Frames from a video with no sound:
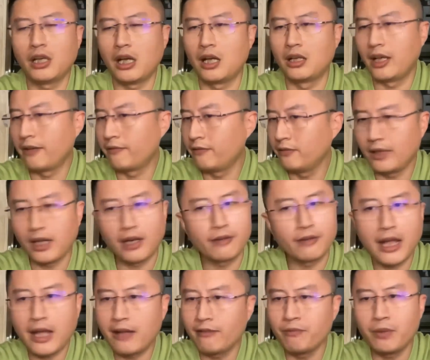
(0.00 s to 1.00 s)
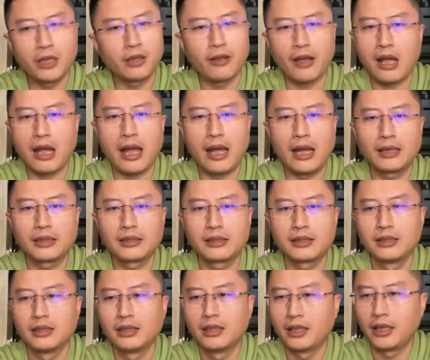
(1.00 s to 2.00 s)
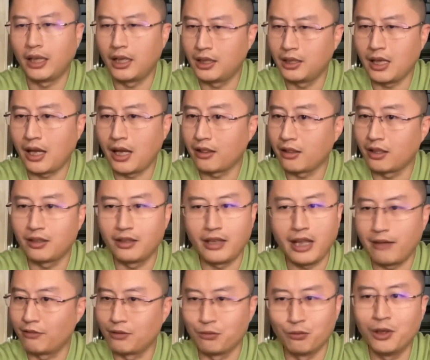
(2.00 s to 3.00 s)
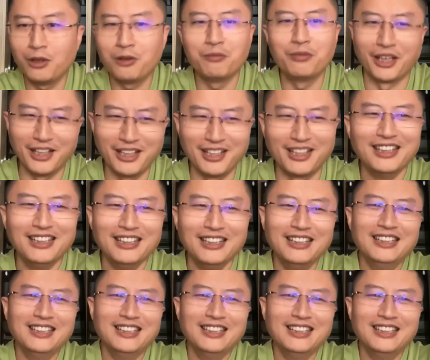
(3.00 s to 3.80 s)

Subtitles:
Never have been hacked, and I think never will be.